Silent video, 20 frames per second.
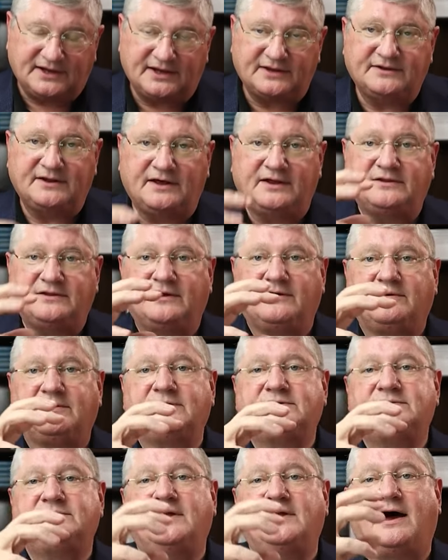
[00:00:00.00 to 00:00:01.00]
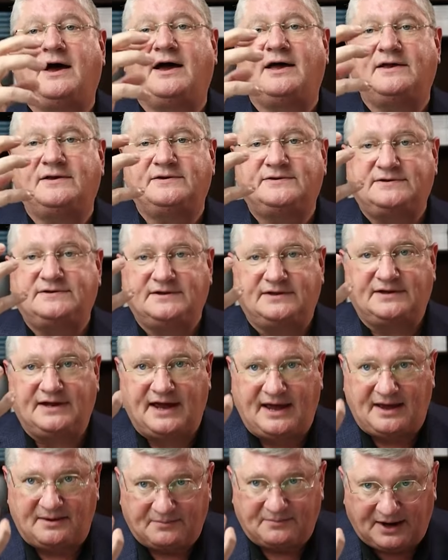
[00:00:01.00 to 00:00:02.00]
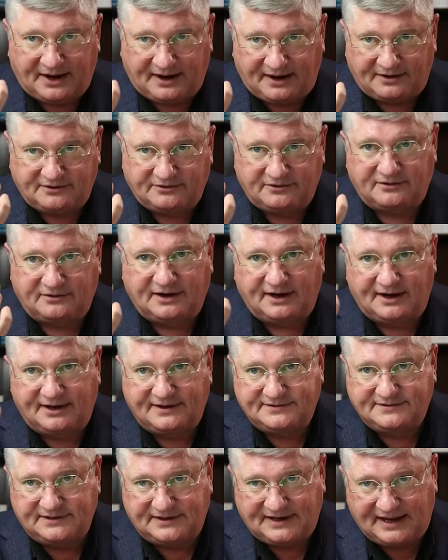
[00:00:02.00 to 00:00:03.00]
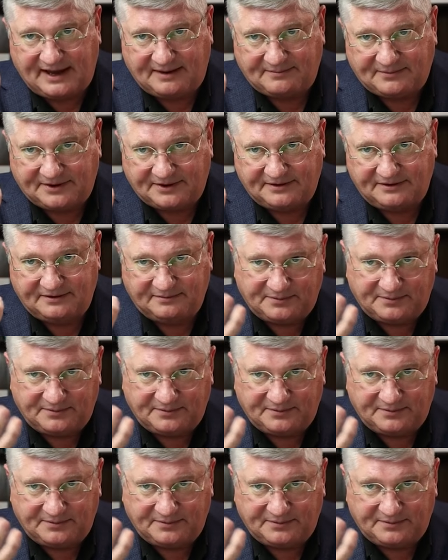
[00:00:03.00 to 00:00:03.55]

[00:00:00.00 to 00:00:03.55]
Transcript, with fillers: and then there is niacinamide or niacinamide,